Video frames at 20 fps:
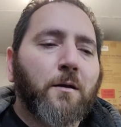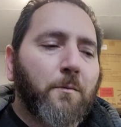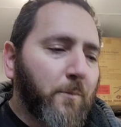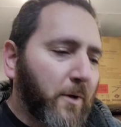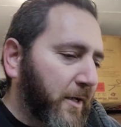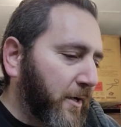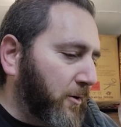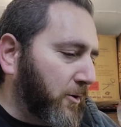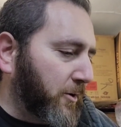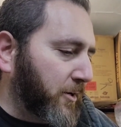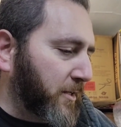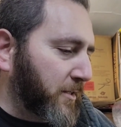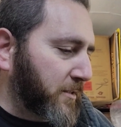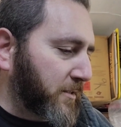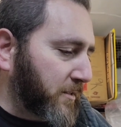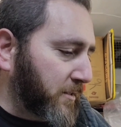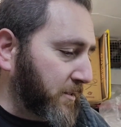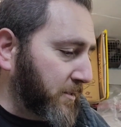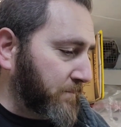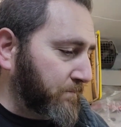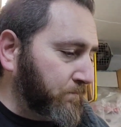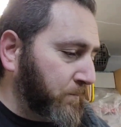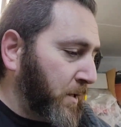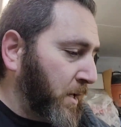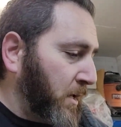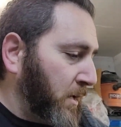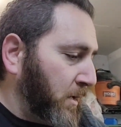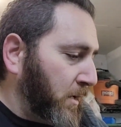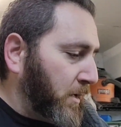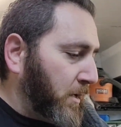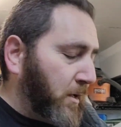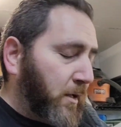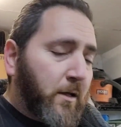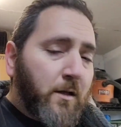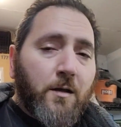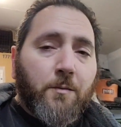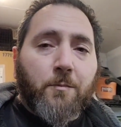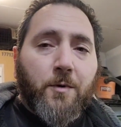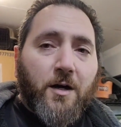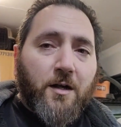my harness is
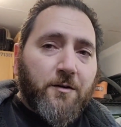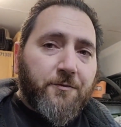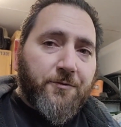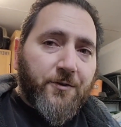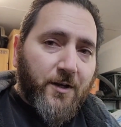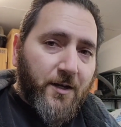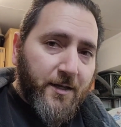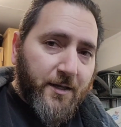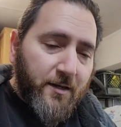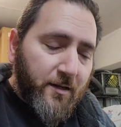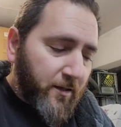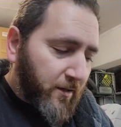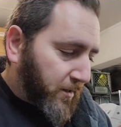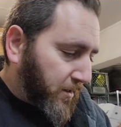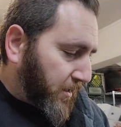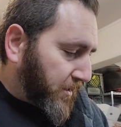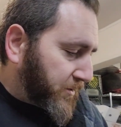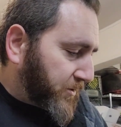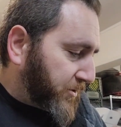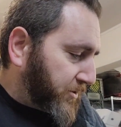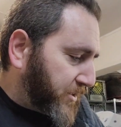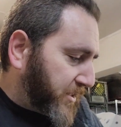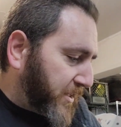modified. As you